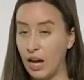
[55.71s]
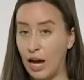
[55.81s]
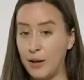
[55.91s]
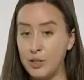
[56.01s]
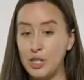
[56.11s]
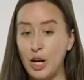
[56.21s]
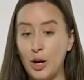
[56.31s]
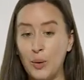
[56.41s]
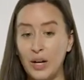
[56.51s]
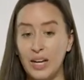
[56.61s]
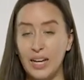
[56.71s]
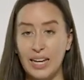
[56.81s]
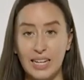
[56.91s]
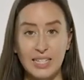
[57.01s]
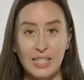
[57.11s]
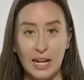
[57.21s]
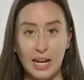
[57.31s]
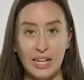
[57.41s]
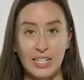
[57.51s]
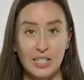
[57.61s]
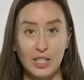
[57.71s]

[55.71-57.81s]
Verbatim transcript: Um, so it's, uh,